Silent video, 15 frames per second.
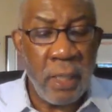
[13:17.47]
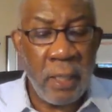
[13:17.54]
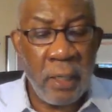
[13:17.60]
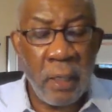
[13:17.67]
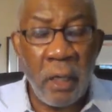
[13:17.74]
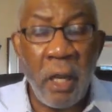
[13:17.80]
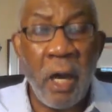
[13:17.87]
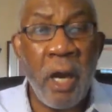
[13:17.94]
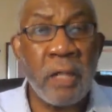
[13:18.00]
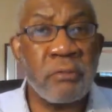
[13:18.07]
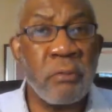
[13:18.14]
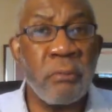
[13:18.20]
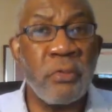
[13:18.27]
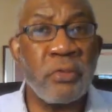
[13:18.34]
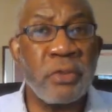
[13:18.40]
and
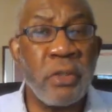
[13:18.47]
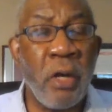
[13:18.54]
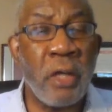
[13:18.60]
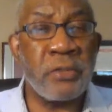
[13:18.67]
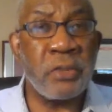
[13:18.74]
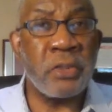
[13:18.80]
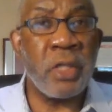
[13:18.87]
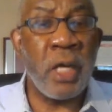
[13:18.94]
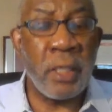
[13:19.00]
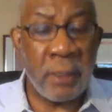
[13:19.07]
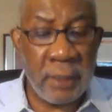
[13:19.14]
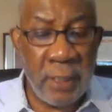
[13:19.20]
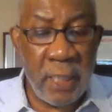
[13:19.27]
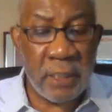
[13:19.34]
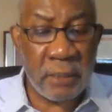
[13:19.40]
lodge criminal charges
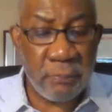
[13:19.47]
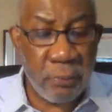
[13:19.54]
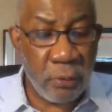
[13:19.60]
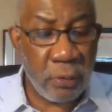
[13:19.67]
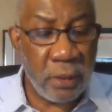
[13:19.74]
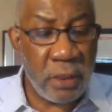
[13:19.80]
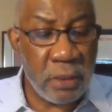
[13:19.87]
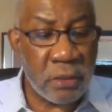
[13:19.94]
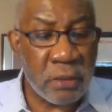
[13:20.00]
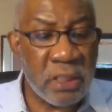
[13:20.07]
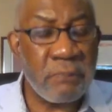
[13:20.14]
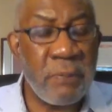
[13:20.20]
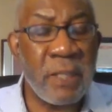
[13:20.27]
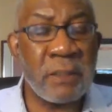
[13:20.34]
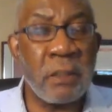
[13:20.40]
against police
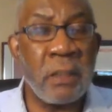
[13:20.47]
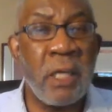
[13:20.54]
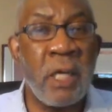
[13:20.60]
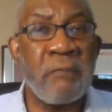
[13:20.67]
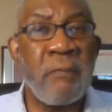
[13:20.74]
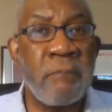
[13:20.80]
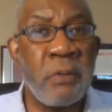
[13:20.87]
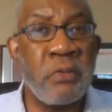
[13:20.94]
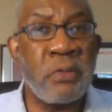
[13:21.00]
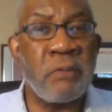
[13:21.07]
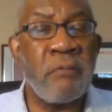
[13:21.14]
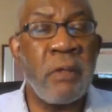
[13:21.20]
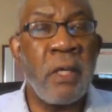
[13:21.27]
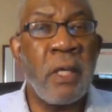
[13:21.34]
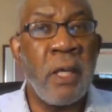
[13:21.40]
suspected of abusive